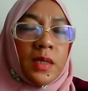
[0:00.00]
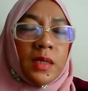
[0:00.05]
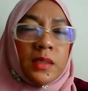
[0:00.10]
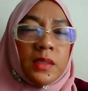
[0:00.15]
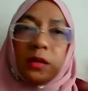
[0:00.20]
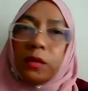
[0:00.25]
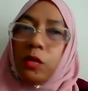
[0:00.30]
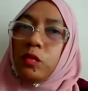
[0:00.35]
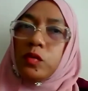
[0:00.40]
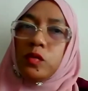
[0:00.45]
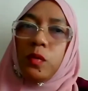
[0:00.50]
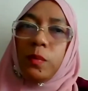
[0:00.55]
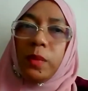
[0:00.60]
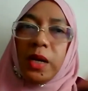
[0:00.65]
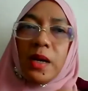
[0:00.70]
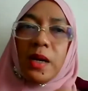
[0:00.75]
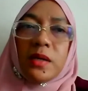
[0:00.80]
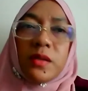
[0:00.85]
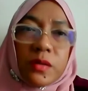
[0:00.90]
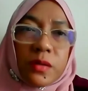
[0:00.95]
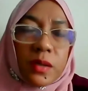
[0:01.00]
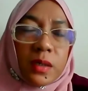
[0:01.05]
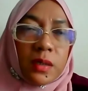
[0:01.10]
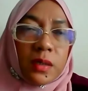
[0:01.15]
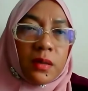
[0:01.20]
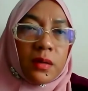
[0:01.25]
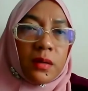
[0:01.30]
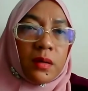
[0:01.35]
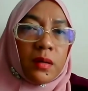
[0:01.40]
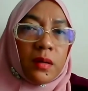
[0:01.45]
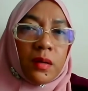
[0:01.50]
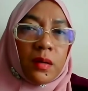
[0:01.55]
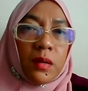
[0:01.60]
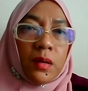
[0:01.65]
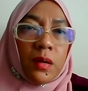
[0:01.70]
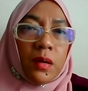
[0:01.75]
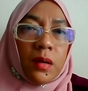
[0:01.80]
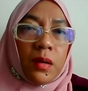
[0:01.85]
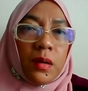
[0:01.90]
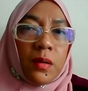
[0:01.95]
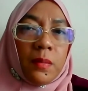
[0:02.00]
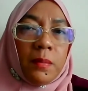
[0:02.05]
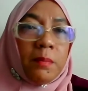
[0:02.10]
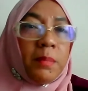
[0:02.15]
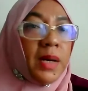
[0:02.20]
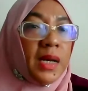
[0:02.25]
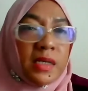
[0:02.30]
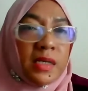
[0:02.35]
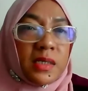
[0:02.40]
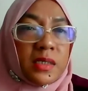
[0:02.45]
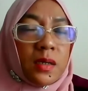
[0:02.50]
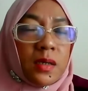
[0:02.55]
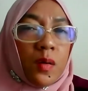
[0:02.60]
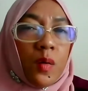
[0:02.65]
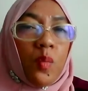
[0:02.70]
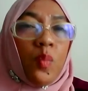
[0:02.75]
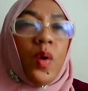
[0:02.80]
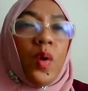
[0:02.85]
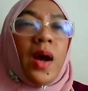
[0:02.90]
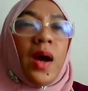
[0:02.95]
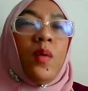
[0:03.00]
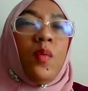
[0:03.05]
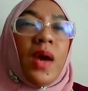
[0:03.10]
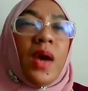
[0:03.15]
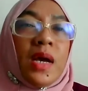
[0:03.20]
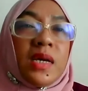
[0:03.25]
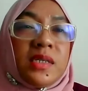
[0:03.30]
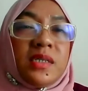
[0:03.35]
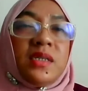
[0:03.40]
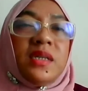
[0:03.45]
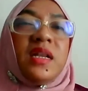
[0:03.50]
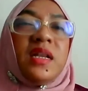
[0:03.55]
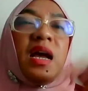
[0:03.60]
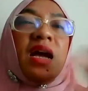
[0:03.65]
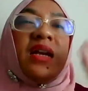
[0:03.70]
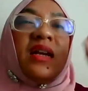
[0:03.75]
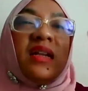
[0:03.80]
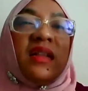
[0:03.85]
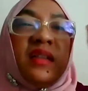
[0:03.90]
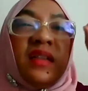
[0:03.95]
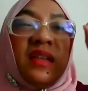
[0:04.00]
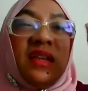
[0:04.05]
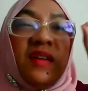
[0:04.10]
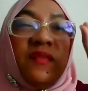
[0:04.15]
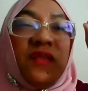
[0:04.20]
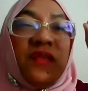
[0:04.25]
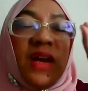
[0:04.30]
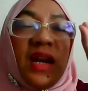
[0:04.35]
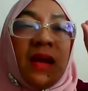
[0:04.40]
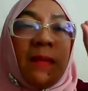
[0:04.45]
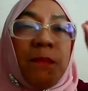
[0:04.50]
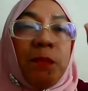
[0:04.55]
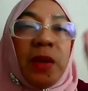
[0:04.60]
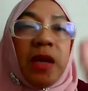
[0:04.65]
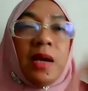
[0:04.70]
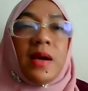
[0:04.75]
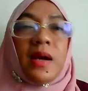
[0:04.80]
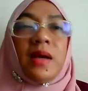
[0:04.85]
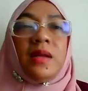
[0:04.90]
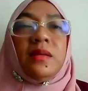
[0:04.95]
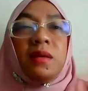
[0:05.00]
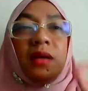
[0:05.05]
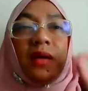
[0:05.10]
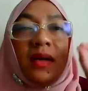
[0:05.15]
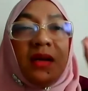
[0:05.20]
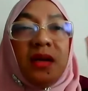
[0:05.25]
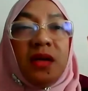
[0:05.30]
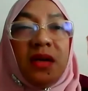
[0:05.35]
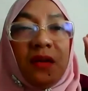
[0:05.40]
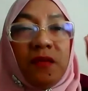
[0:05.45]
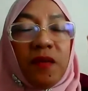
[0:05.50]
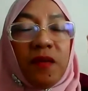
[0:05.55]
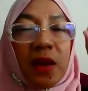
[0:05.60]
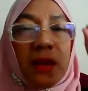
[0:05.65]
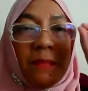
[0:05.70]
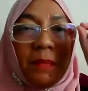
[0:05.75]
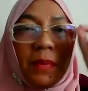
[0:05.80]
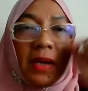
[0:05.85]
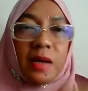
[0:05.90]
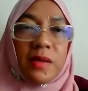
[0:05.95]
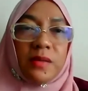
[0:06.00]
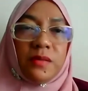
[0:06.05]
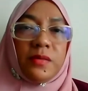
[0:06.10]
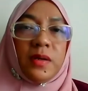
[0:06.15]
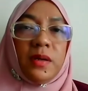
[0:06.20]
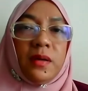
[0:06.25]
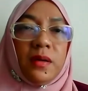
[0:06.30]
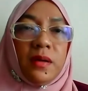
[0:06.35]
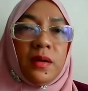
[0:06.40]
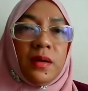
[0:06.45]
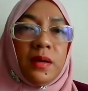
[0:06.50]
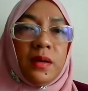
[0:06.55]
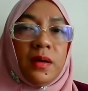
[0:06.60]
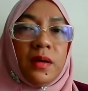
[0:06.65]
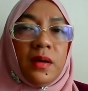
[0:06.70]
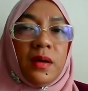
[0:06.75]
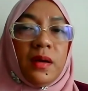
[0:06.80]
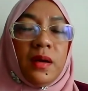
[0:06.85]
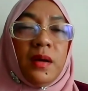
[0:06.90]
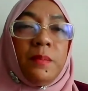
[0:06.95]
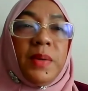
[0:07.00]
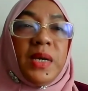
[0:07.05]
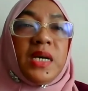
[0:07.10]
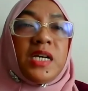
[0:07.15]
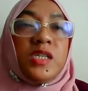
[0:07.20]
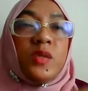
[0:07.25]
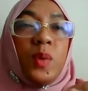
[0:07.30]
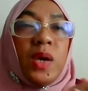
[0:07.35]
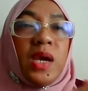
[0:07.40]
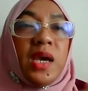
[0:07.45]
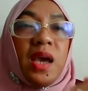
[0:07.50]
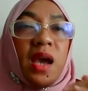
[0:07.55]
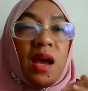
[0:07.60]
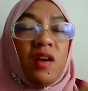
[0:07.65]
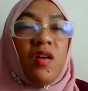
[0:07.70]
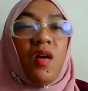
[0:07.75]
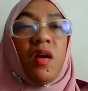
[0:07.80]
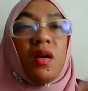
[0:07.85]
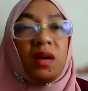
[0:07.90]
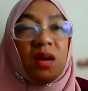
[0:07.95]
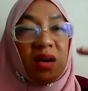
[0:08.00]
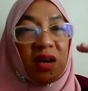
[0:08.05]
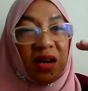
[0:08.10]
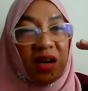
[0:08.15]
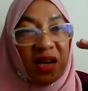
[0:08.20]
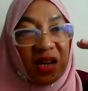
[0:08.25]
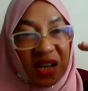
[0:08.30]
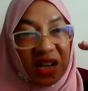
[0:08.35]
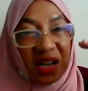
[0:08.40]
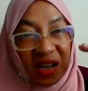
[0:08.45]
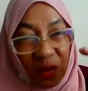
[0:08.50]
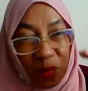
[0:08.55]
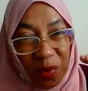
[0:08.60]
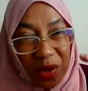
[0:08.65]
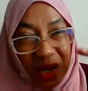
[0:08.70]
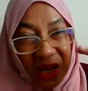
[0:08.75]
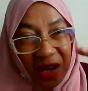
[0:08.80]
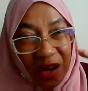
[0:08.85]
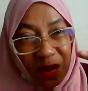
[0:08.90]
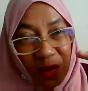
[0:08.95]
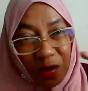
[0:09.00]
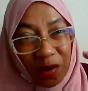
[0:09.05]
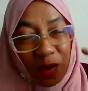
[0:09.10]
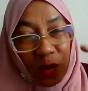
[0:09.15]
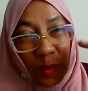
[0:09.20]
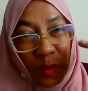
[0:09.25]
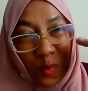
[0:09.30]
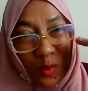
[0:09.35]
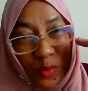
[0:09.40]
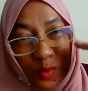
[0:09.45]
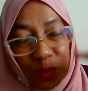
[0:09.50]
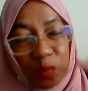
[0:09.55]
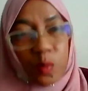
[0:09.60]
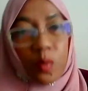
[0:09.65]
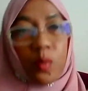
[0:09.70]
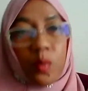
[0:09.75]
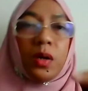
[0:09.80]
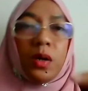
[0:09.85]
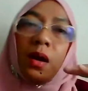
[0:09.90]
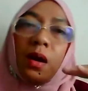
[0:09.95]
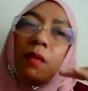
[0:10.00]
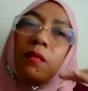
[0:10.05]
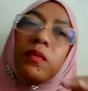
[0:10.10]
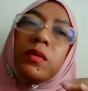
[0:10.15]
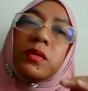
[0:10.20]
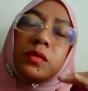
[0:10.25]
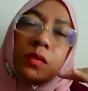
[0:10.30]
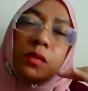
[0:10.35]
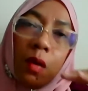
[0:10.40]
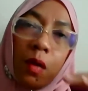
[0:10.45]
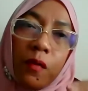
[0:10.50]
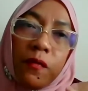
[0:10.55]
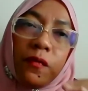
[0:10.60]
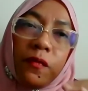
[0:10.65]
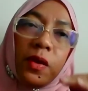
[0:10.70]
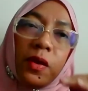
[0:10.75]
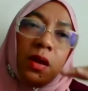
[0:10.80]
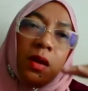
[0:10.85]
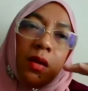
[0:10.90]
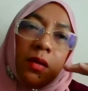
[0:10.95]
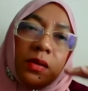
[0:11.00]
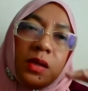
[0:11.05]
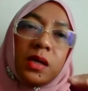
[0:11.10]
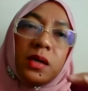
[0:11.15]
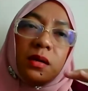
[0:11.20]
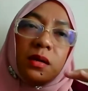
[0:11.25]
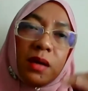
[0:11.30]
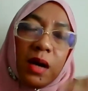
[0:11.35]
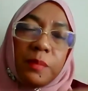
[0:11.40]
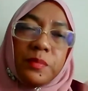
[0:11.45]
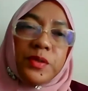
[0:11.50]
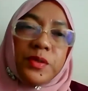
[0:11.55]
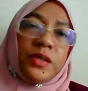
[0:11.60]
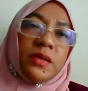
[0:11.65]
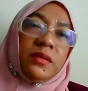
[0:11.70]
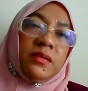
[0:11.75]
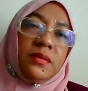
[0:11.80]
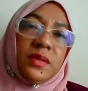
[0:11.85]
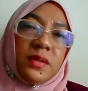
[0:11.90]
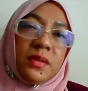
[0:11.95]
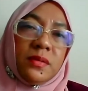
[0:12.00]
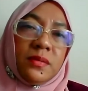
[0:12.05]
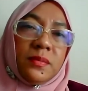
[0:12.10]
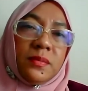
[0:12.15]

And so also my country. But why we are still at the developing country, developing country? Because we cannot in, we cannot control the levels of the corruption.